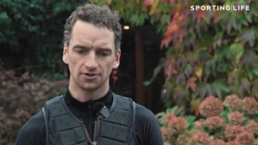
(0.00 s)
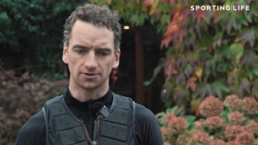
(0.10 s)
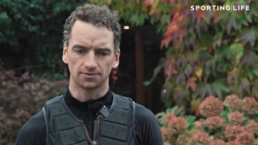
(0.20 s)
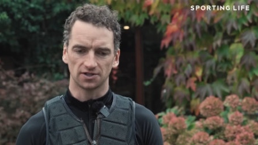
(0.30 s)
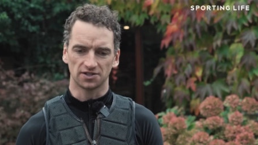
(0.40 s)

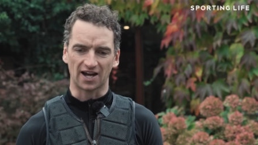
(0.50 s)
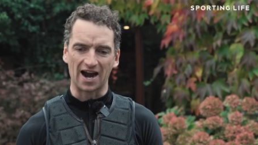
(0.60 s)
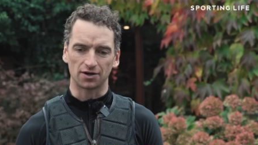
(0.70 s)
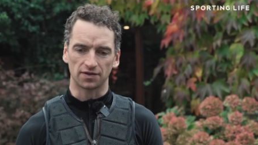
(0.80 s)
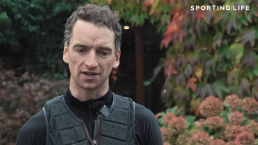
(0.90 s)
it's
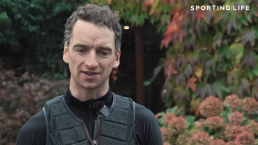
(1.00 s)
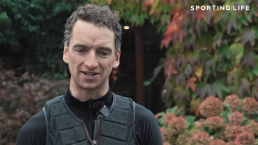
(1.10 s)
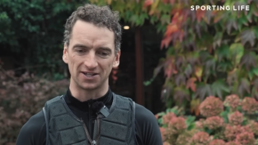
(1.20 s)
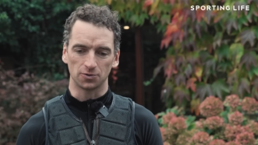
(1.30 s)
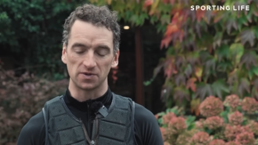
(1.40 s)
hard to think
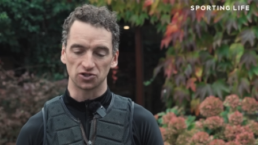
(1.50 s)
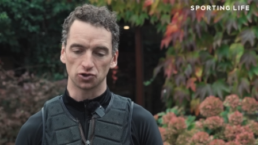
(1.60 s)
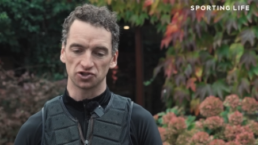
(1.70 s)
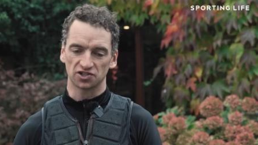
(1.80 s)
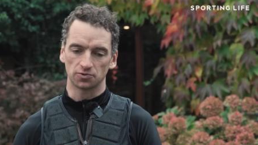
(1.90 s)
that he could be as
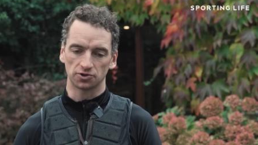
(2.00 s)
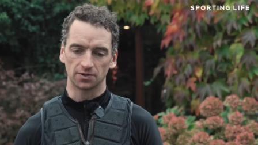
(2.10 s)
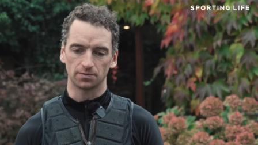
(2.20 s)
good as his brother,